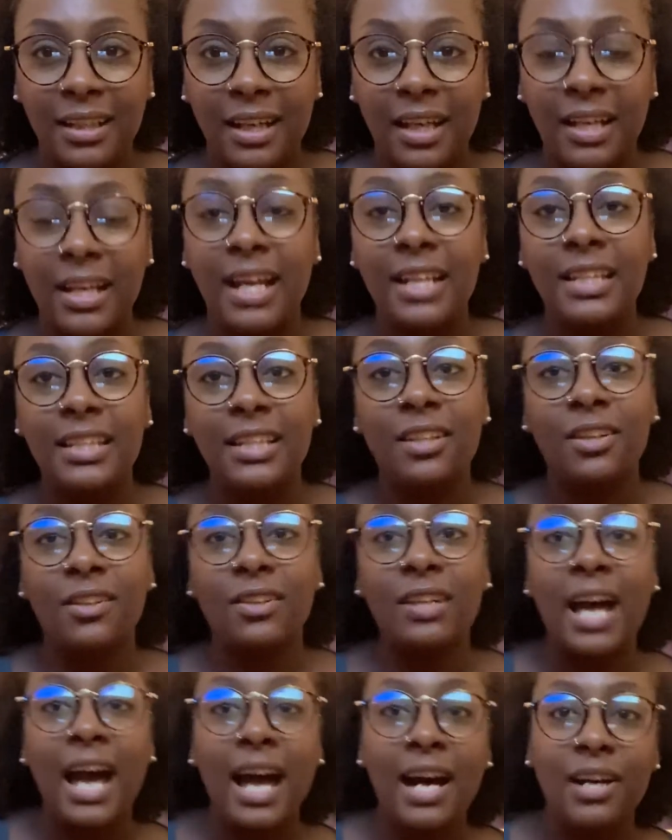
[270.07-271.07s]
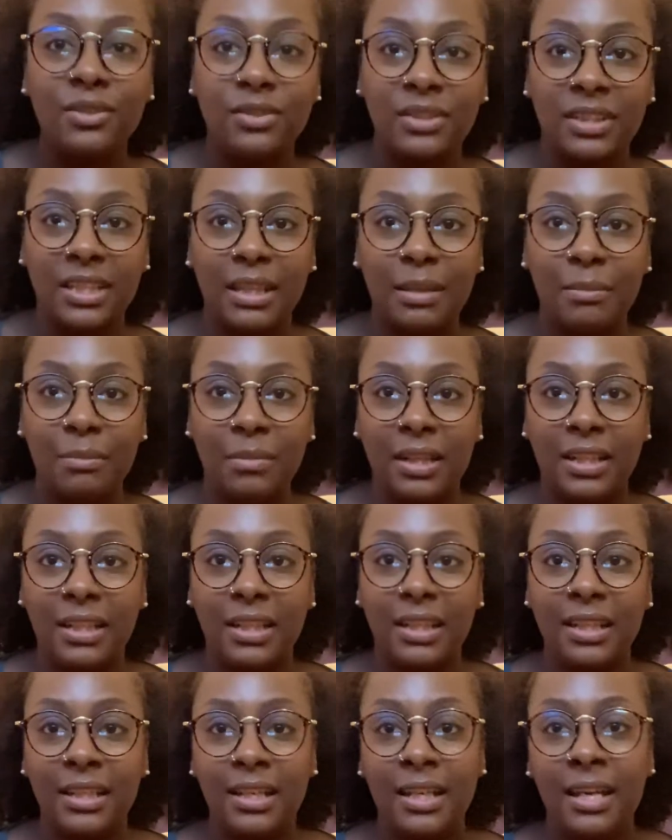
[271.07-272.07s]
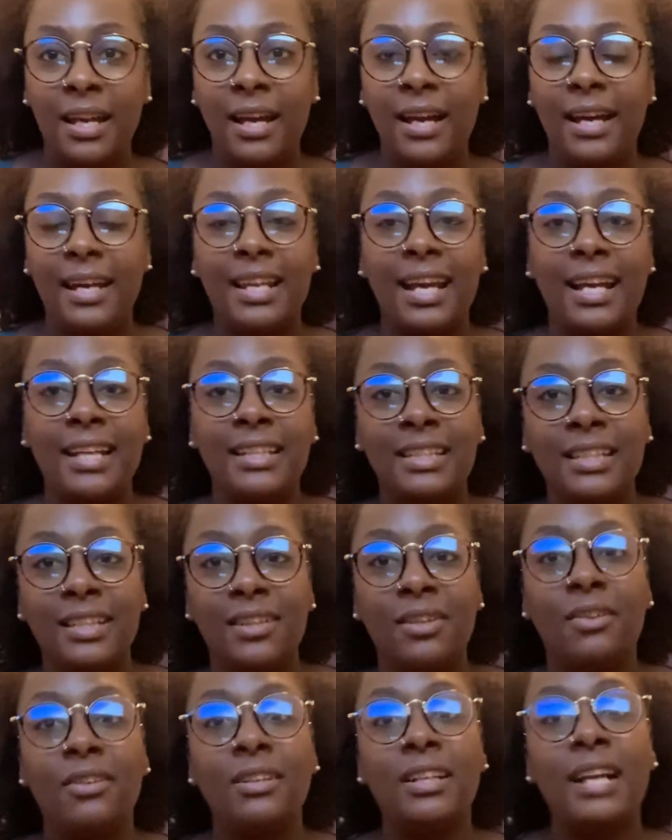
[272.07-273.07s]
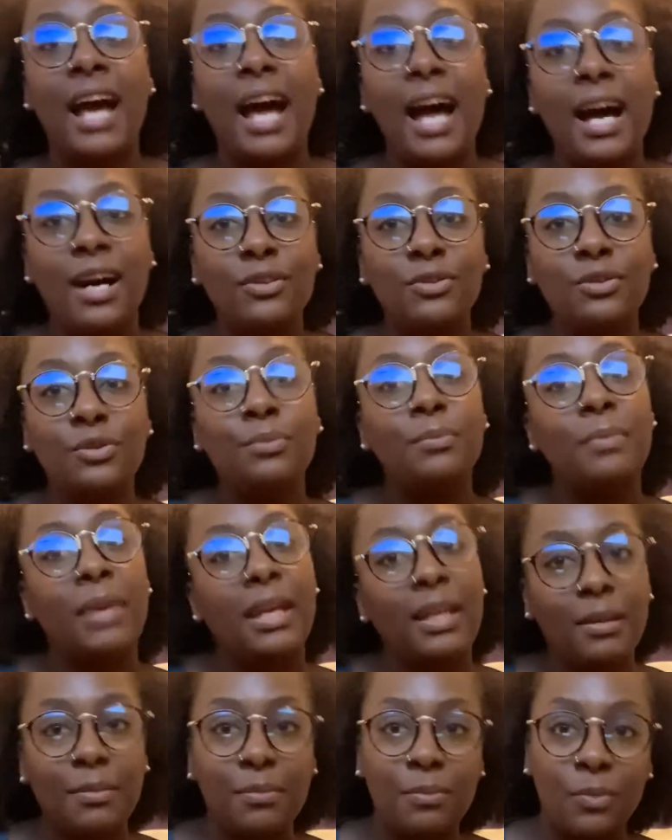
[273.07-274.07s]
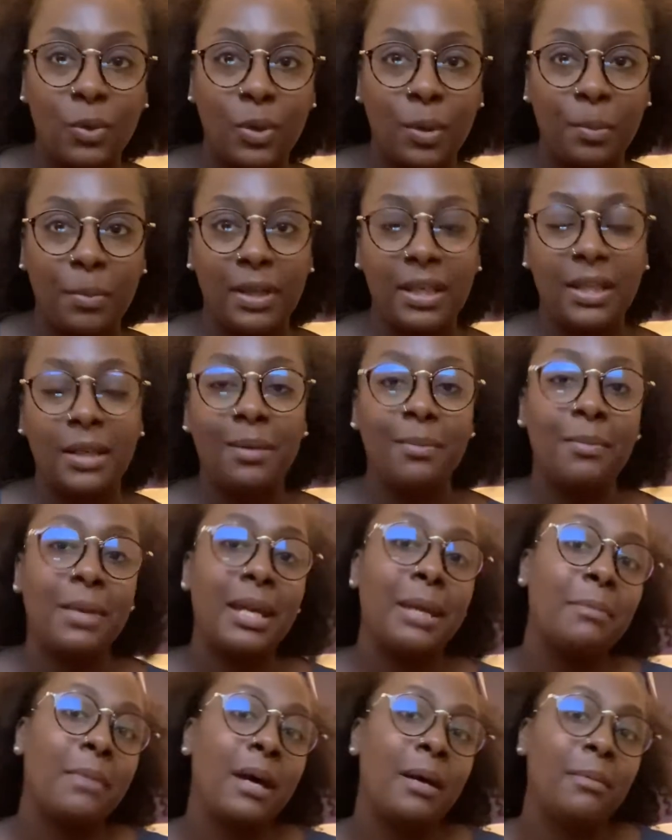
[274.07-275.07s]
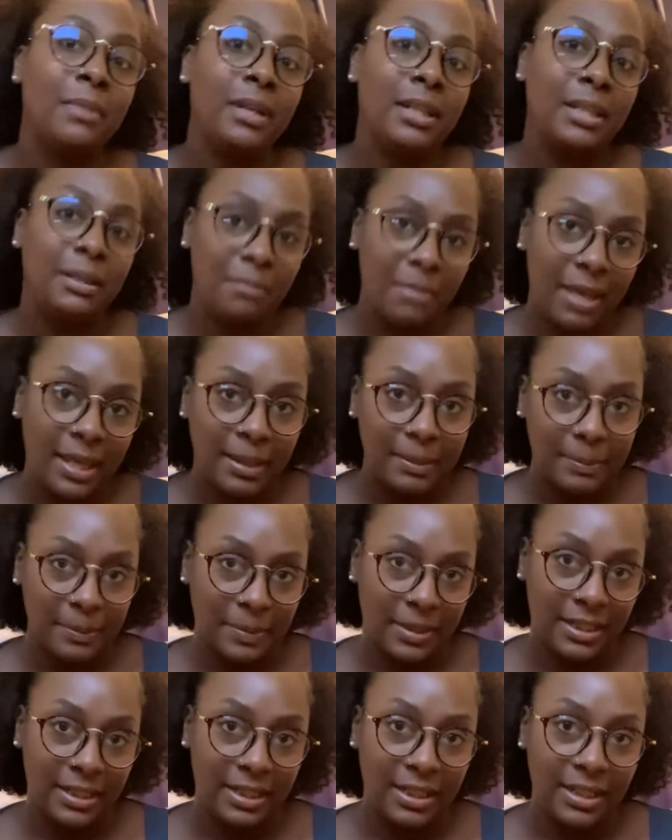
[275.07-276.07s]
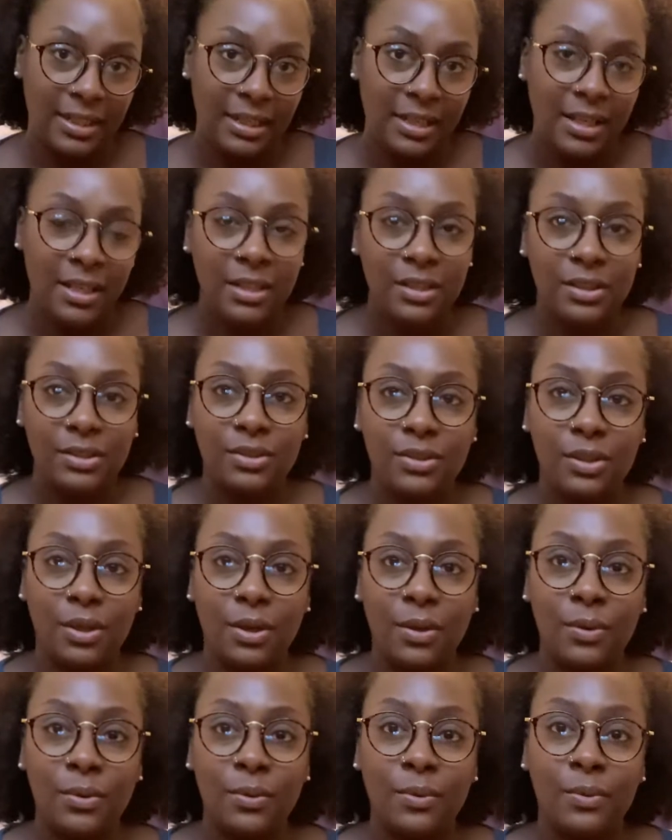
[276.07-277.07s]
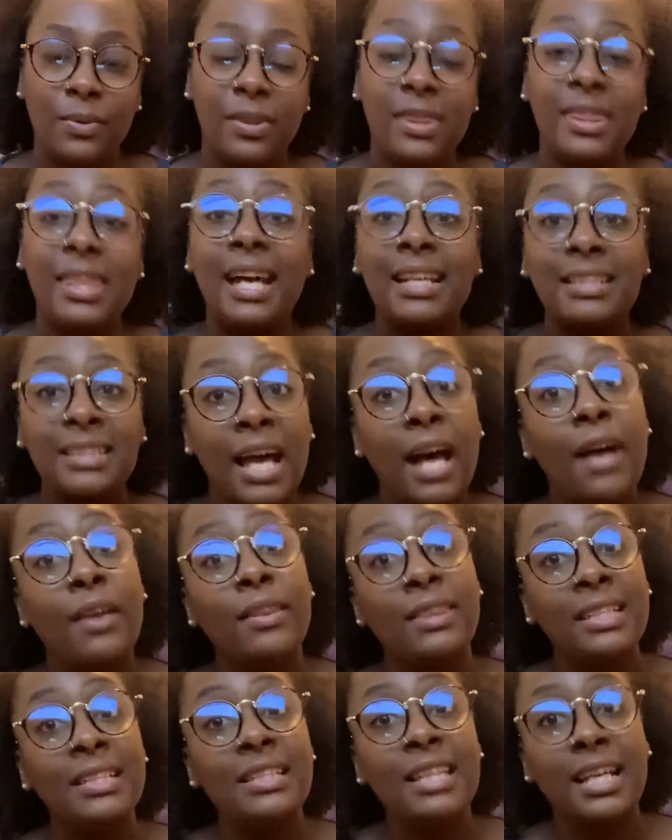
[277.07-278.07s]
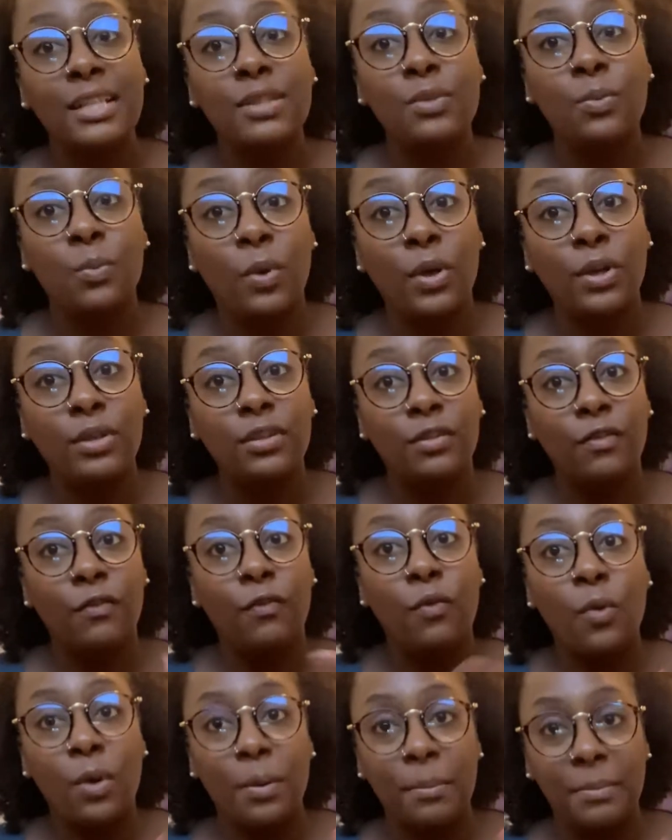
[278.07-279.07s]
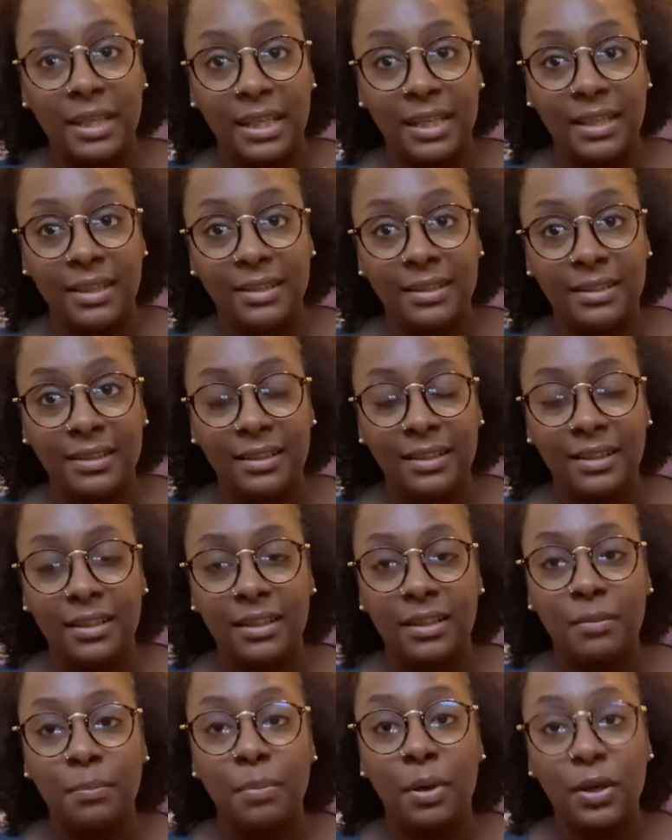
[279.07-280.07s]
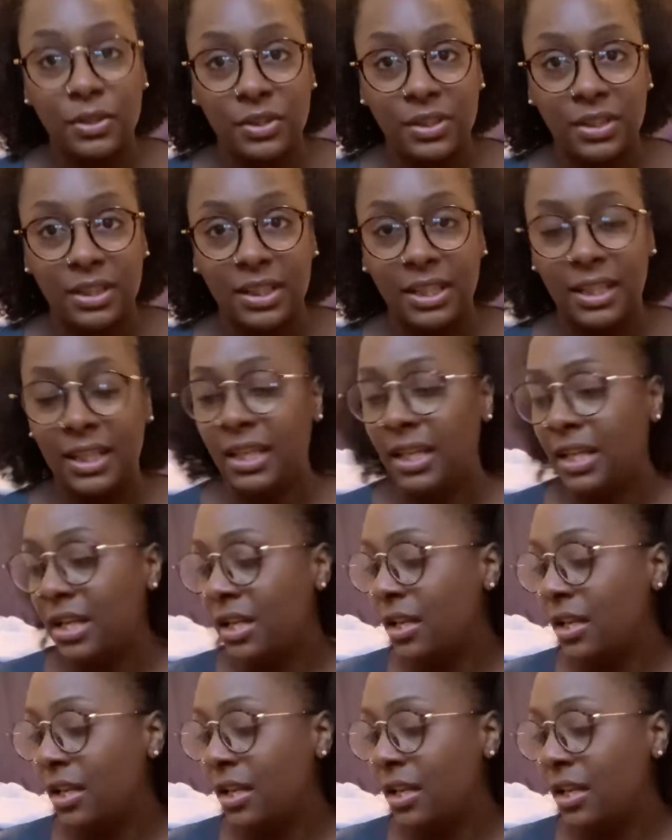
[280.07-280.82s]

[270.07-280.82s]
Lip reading: An idea on how to get money, an idea on how to make more money, or make my money make money. So that's how this has worked for me personally.